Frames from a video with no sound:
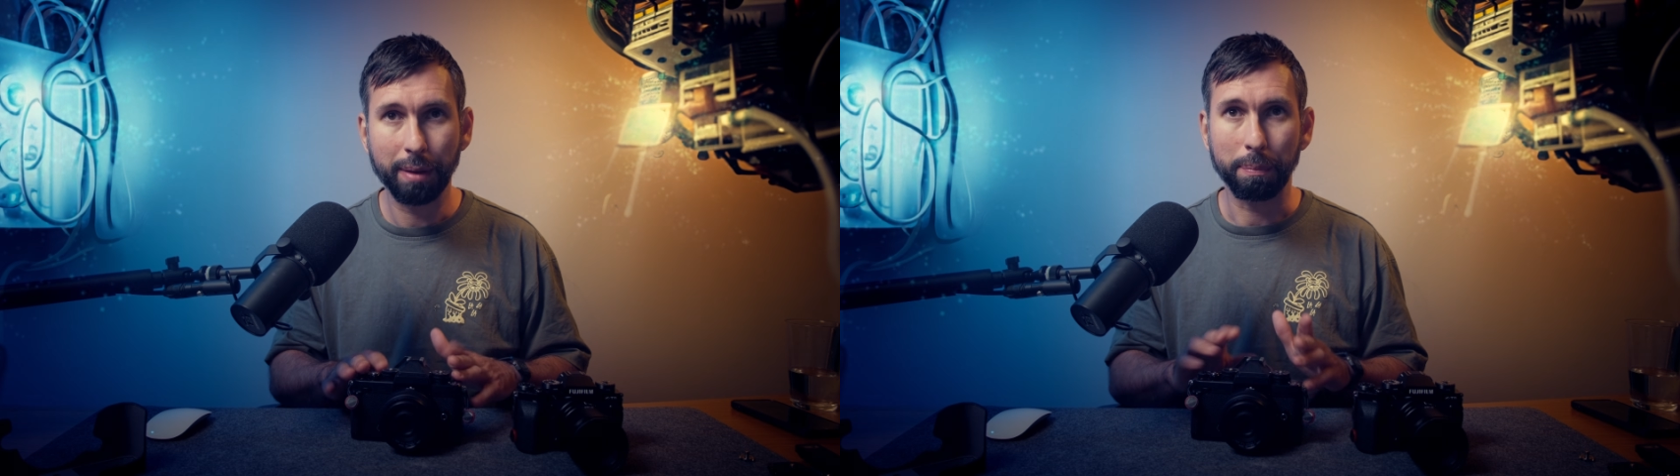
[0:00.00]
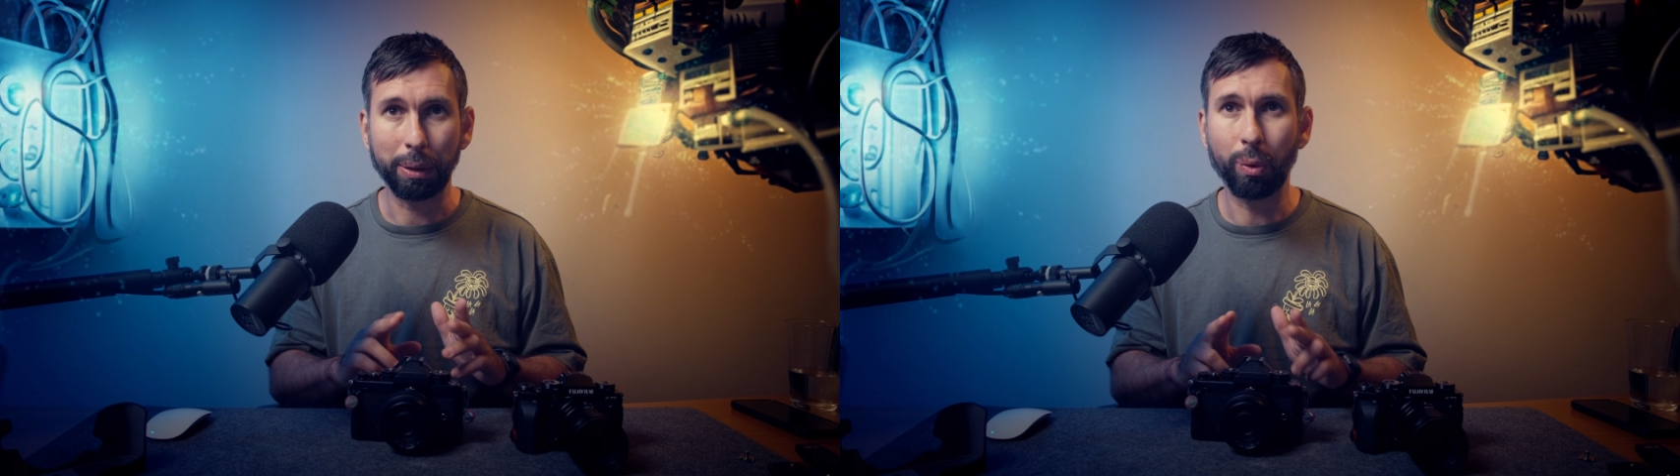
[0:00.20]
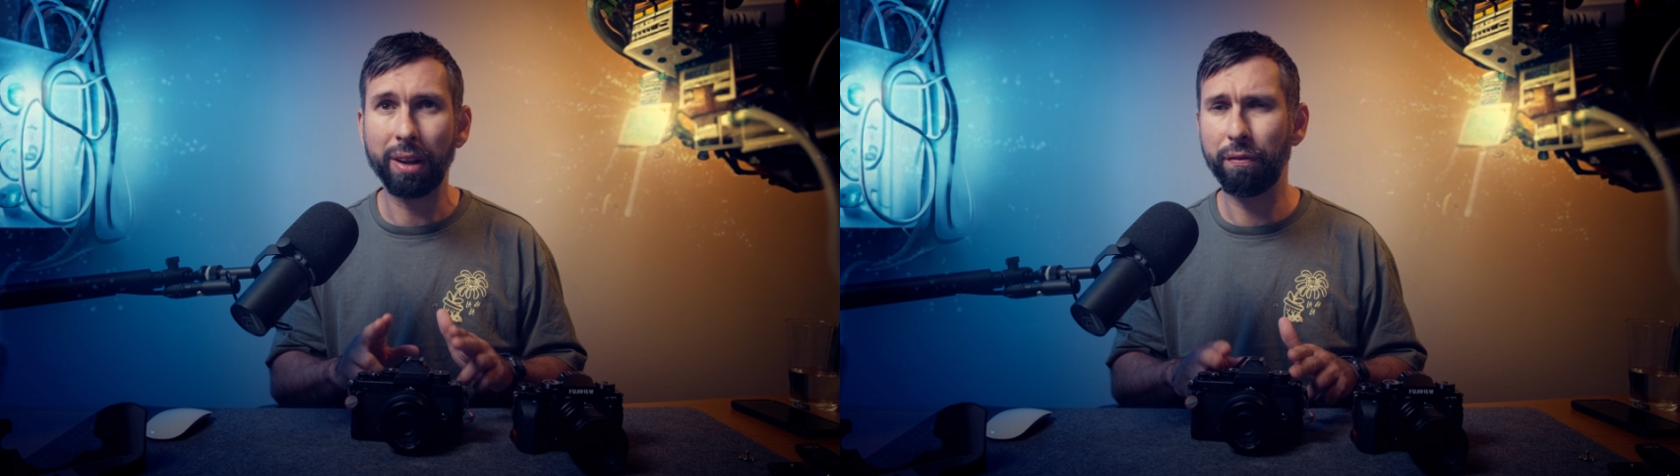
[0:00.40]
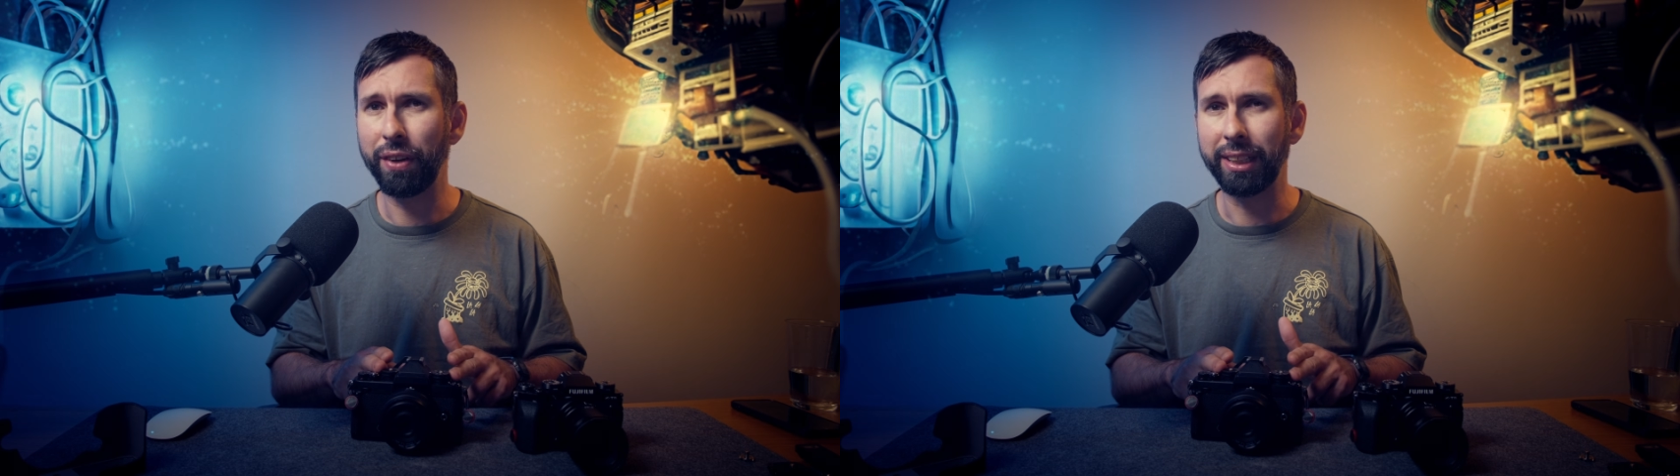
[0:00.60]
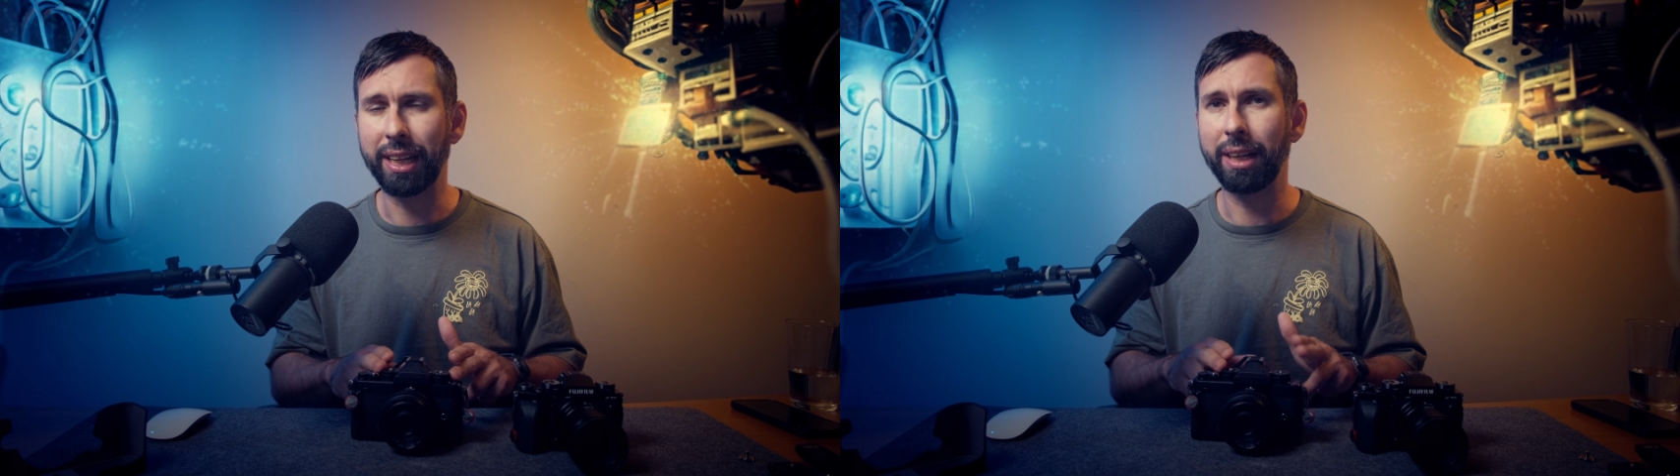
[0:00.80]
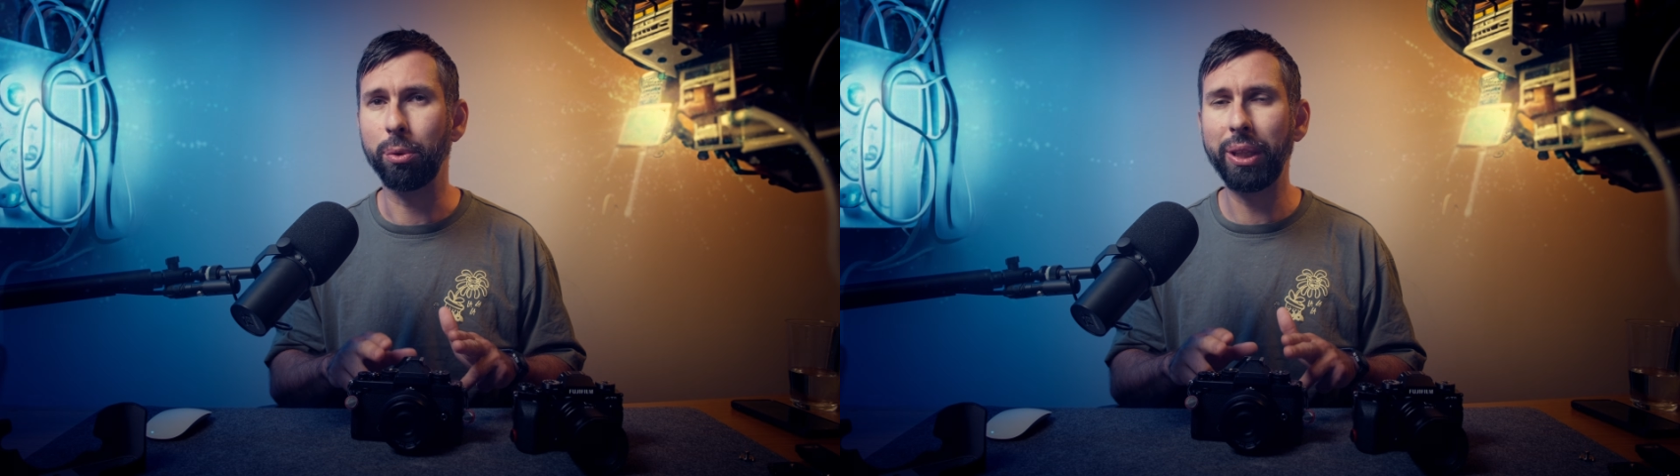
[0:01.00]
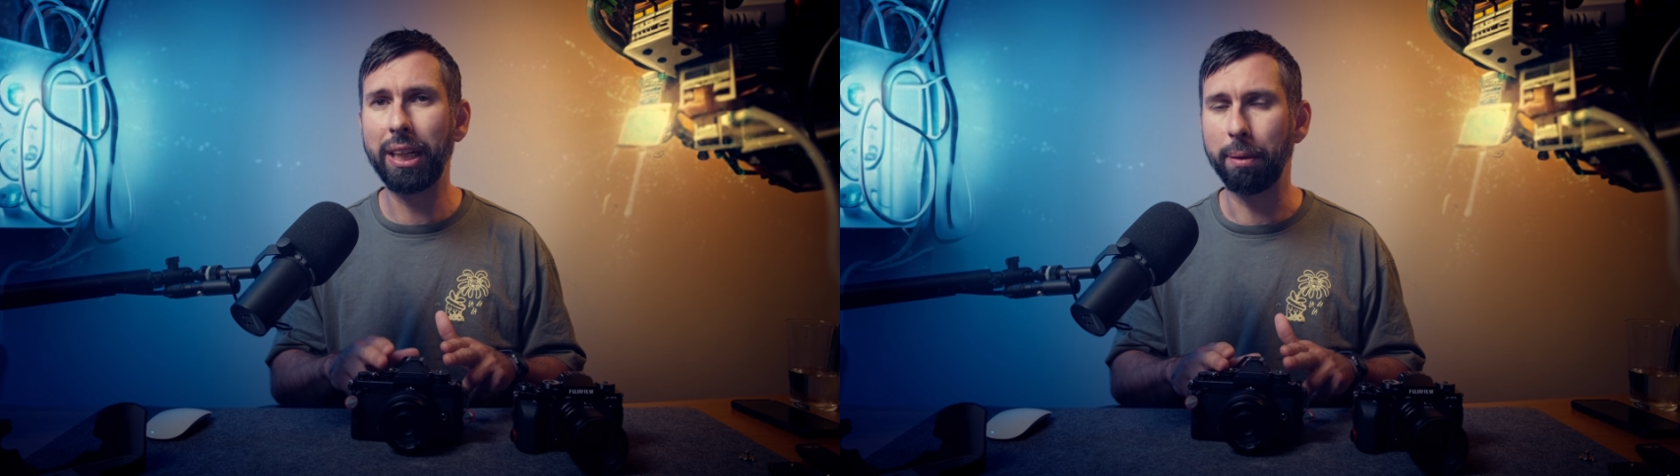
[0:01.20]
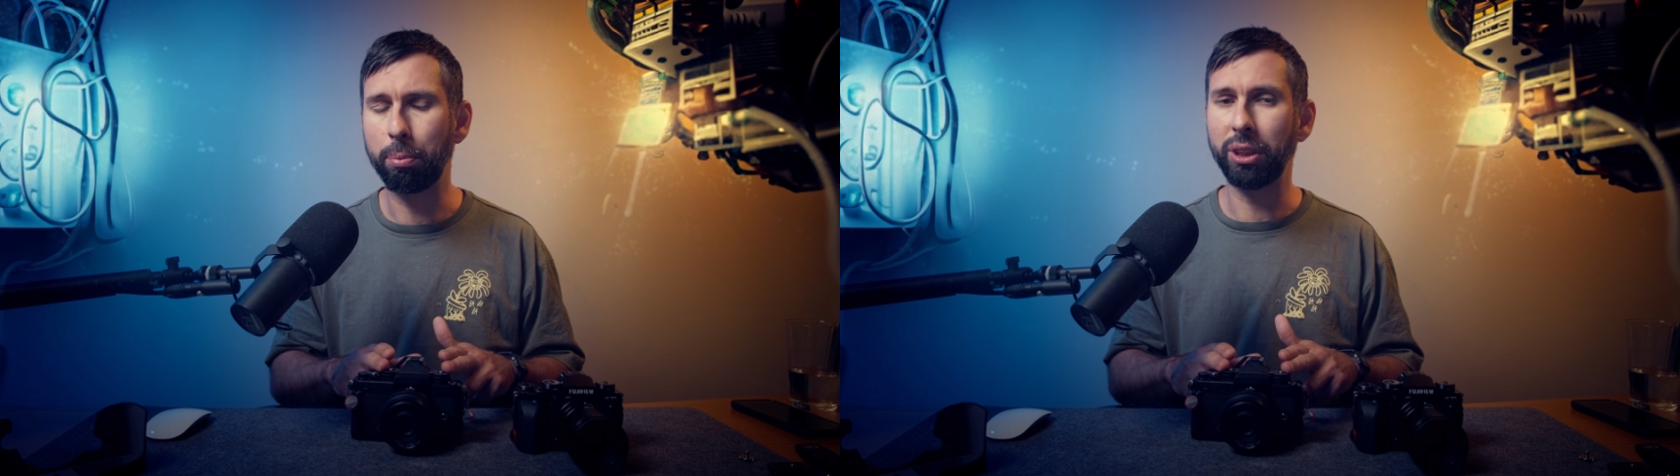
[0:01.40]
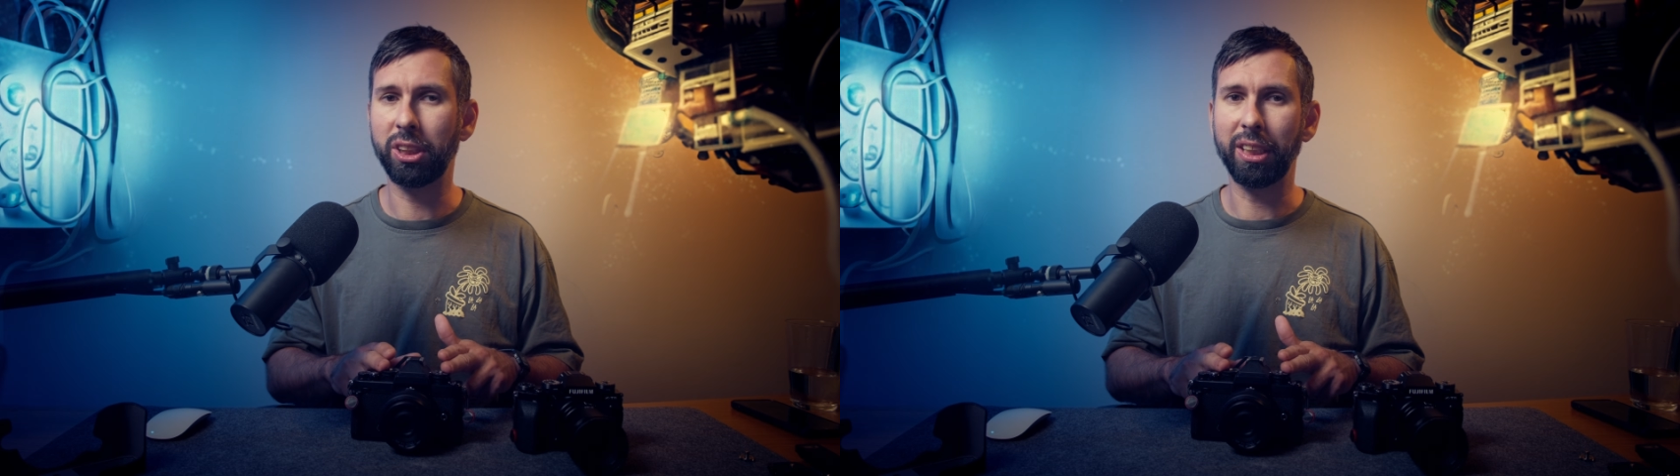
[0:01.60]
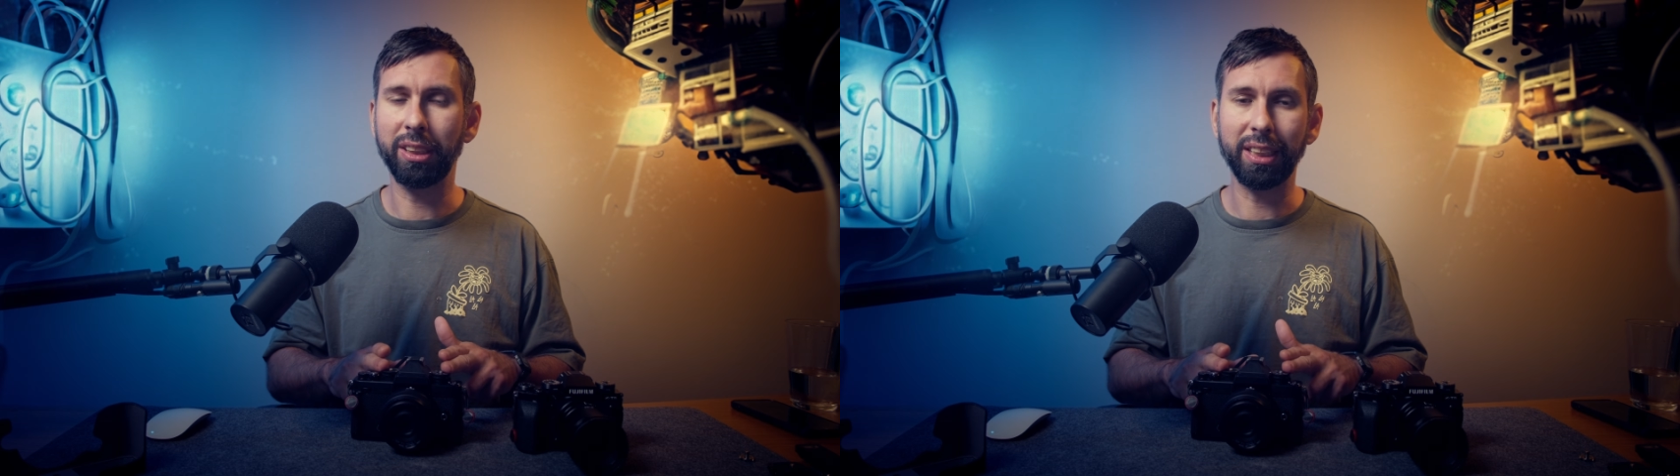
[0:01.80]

But one thing that I really appreciate